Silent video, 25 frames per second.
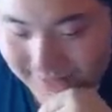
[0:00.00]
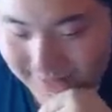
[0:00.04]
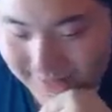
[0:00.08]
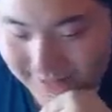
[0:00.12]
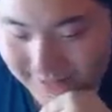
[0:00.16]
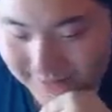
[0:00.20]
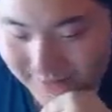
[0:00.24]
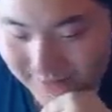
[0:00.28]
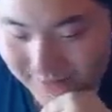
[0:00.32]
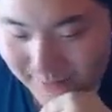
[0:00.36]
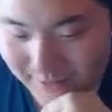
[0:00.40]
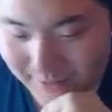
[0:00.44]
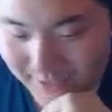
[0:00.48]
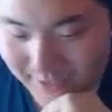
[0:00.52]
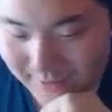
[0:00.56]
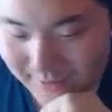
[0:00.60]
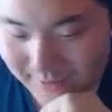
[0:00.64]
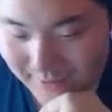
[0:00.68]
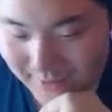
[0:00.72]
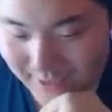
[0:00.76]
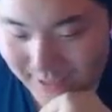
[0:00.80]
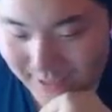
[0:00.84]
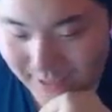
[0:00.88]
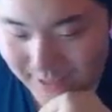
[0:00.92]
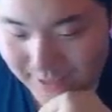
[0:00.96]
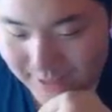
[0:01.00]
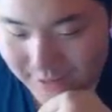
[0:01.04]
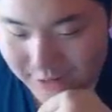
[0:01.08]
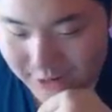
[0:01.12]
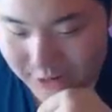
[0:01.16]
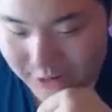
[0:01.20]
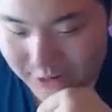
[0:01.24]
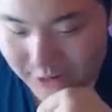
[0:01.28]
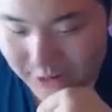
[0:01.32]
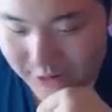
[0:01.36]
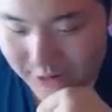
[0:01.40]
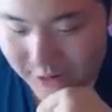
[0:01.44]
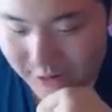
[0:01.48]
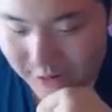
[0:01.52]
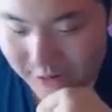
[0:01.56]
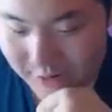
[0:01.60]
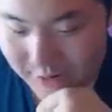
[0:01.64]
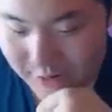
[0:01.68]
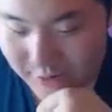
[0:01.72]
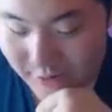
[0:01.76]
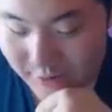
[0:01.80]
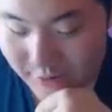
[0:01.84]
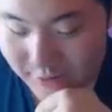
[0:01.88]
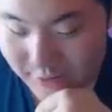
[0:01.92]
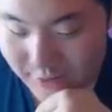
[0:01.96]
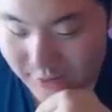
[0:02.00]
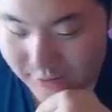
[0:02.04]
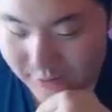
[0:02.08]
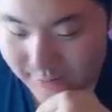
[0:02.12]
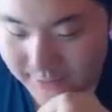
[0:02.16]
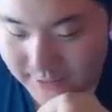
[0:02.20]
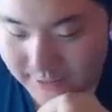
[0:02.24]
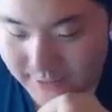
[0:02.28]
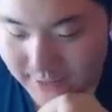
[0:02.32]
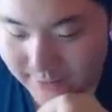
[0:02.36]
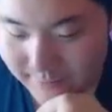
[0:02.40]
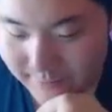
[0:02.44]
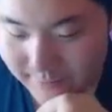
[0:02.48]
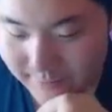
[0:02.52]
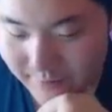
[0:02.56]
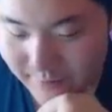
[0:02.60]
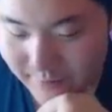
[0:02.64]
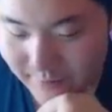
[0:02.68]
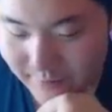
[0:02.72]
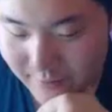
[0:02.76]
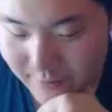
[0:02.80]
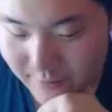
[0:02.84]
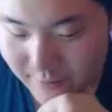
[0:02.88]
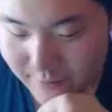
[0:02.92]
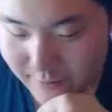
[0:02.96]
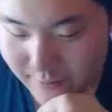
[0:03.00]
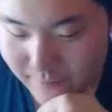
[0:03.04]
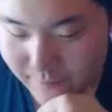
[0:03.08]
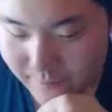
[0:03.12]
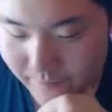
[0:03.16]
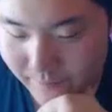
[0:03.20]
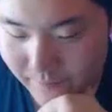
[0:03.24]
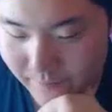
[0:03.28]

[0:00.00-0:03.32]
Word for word: Nature's Power, and it should target in my Tapu Koko.